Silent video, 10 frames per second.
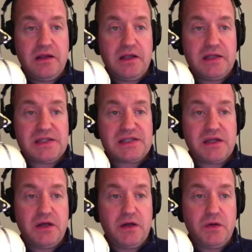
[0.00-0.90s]
And
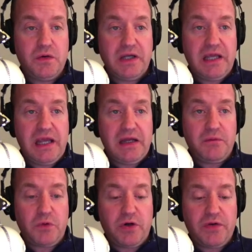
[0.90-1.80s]
so
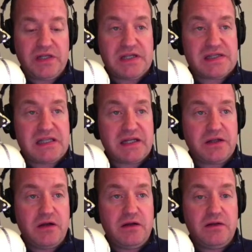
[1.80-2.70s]
again, we're going to
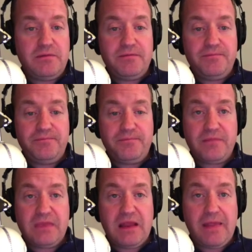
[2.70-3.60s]
select all,
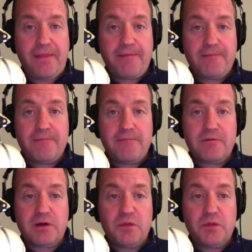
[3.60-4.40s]
go